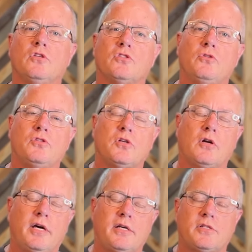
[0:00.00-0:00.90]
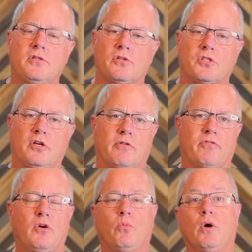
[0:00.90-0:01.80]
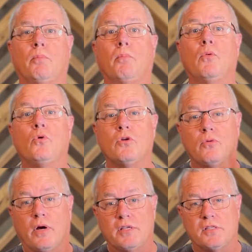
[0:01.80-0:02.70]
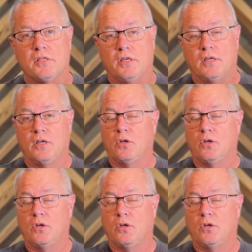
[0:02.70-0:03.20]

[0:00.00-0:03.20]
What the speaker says: So you start asking yourself, what more do I see?